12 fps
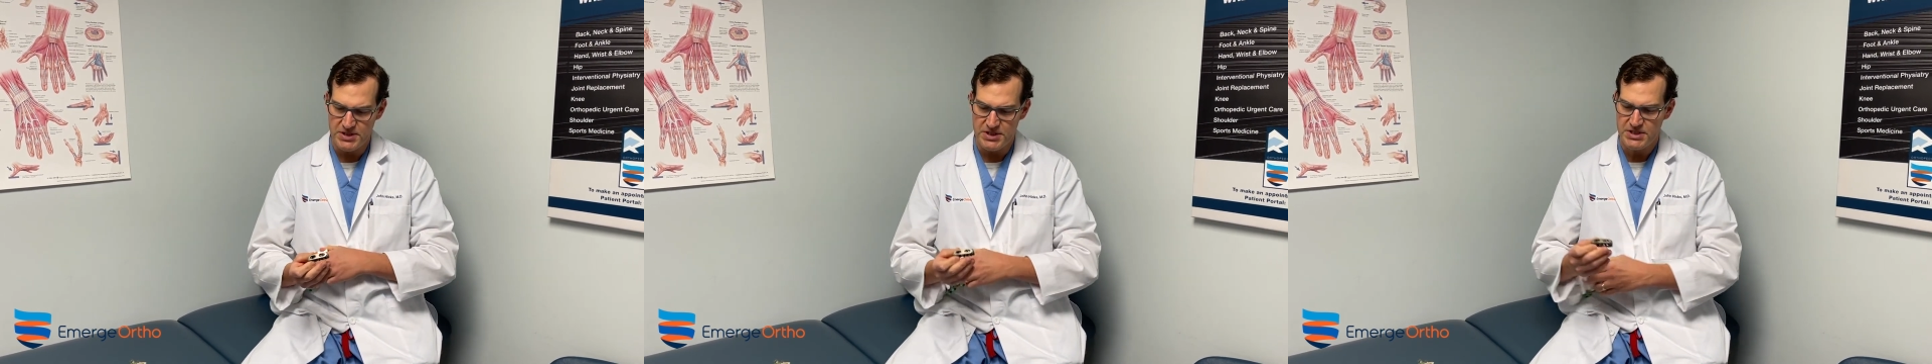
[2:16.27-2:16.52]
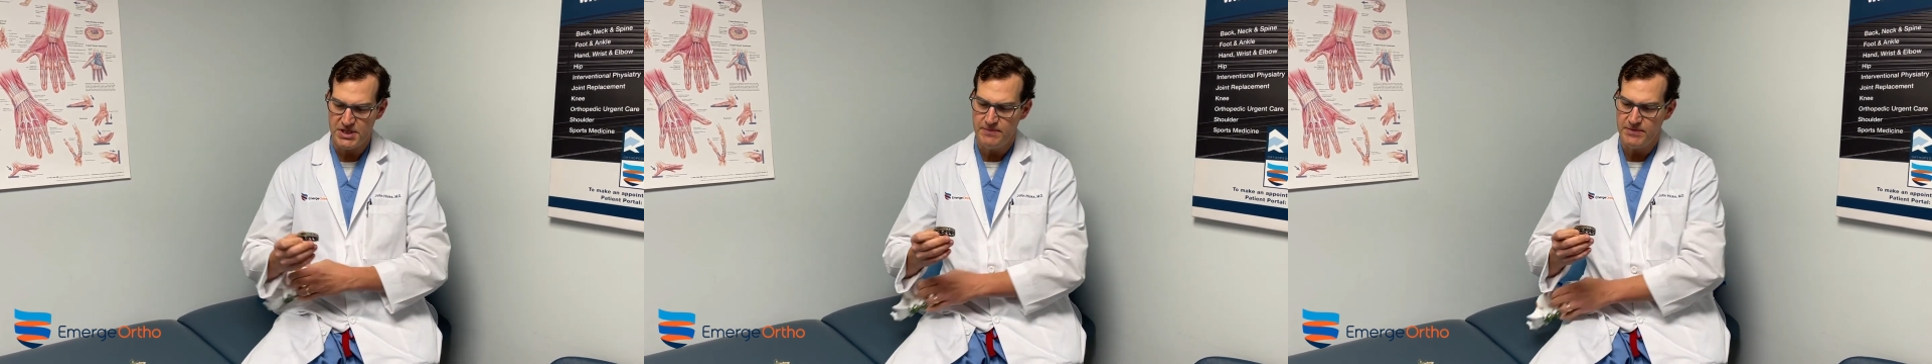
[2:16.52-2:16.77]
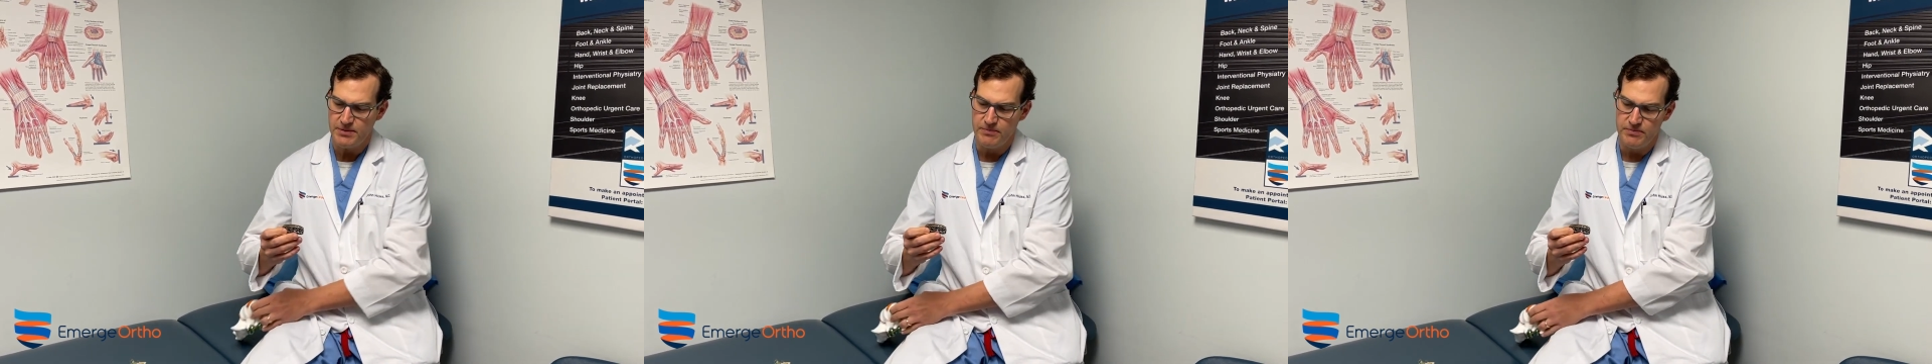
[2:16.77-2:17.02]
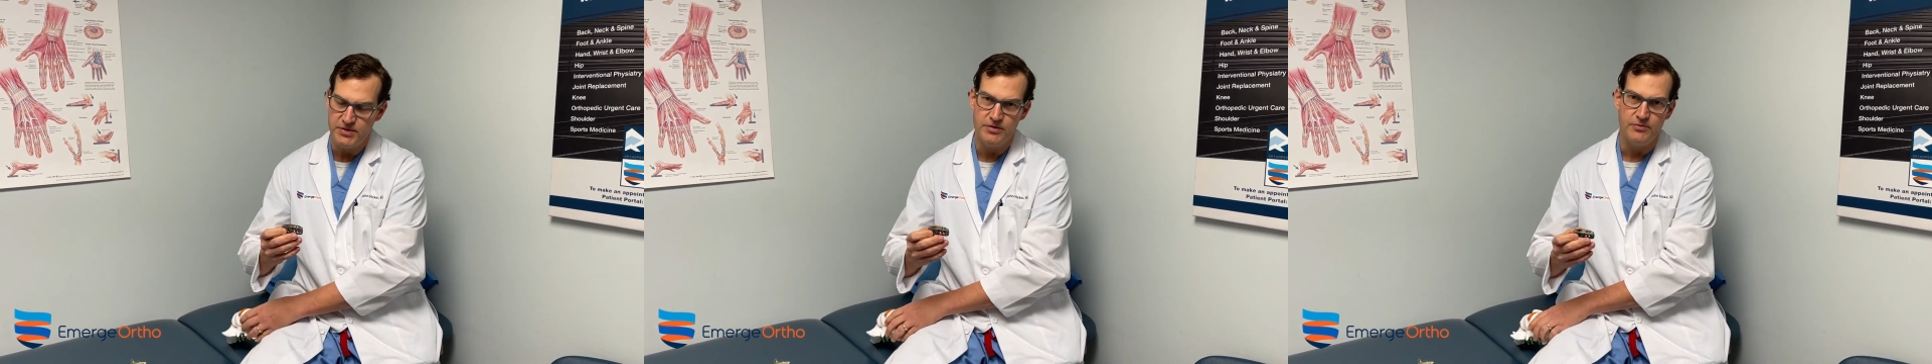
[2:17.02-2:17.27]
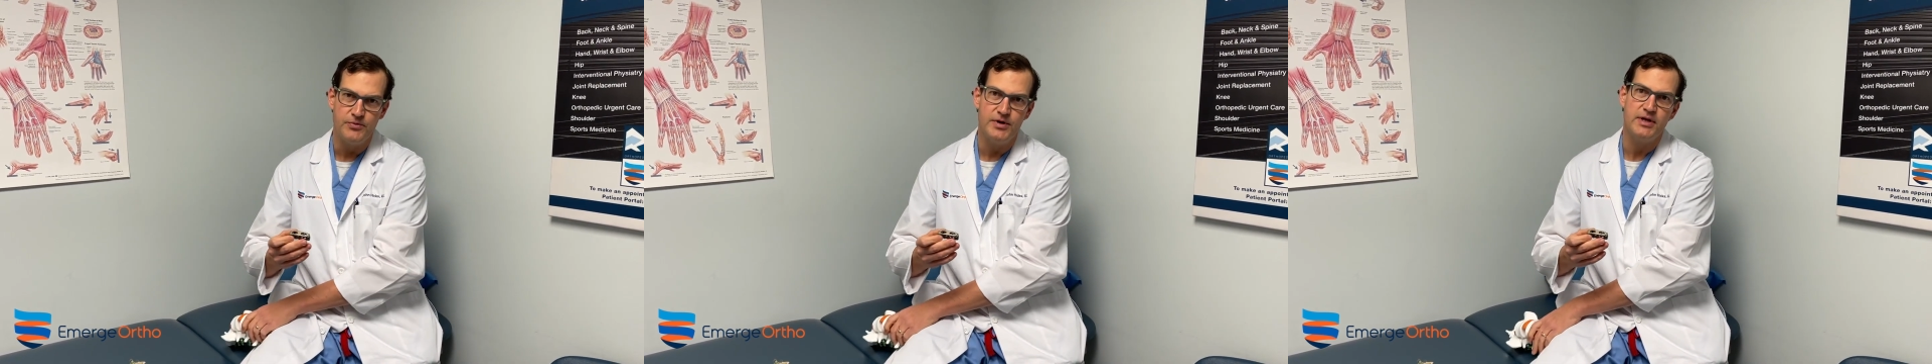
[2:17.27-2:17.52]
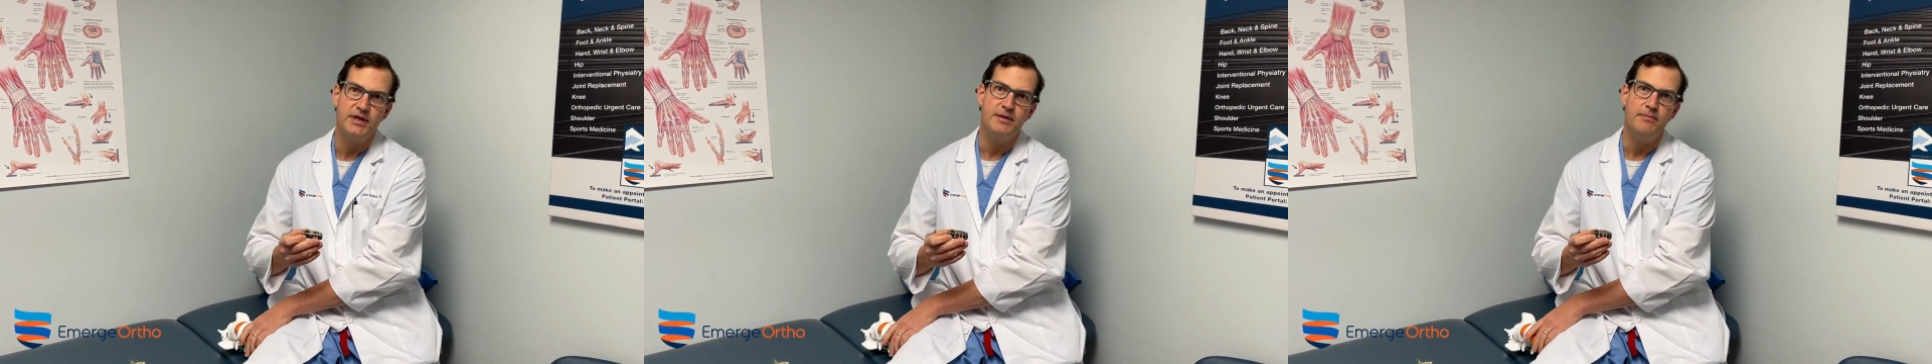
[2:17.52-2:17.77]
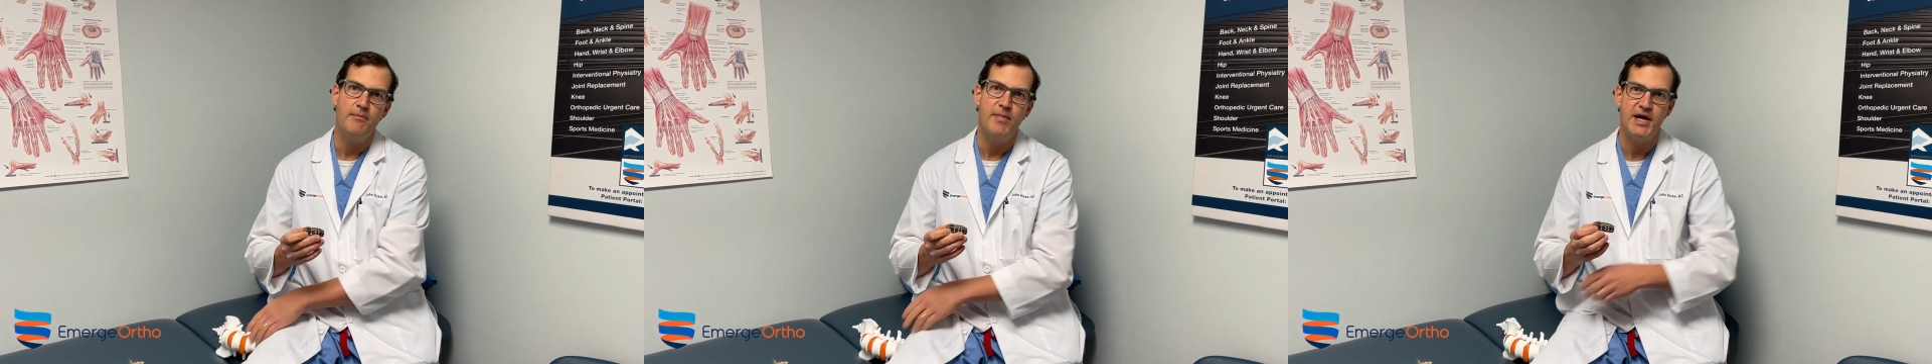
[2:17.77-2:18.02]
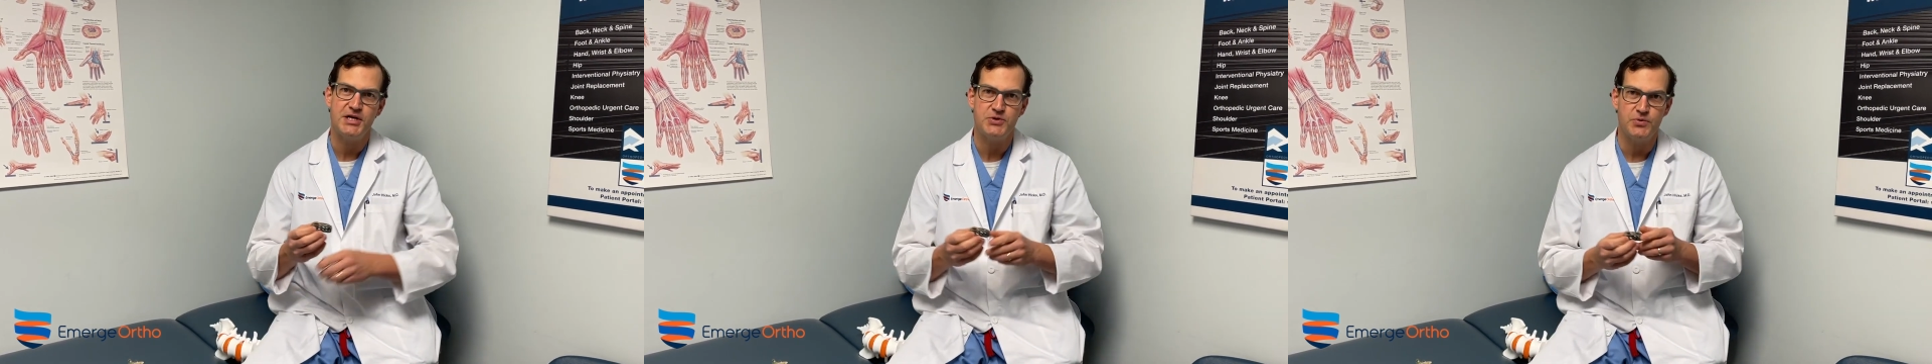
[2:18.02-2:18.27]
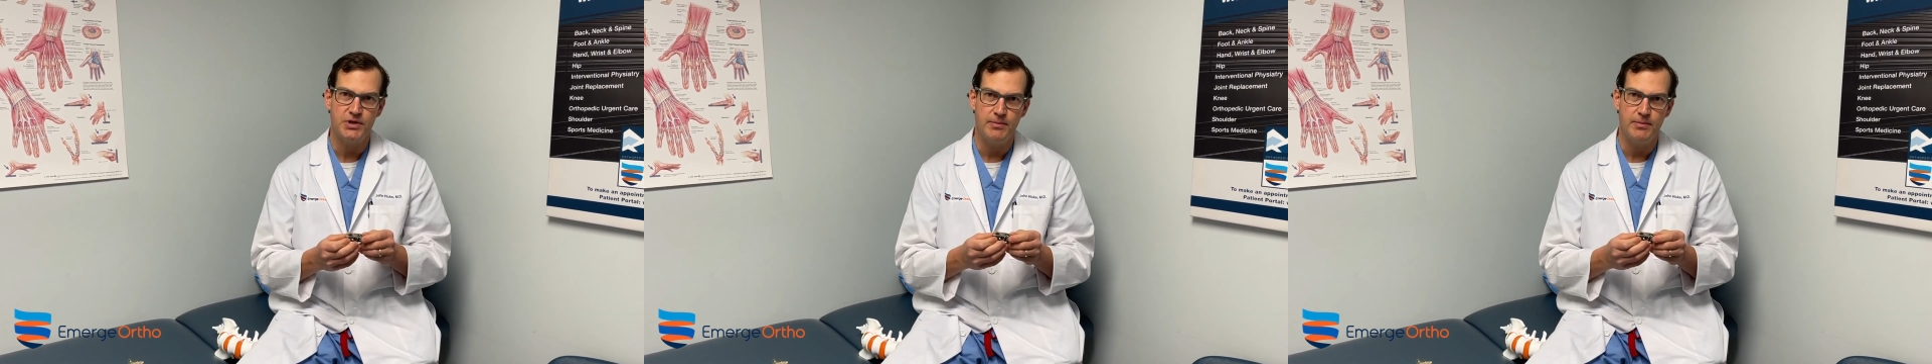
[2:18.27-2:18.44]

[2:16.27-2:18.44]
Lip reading: that seem to really mesh with the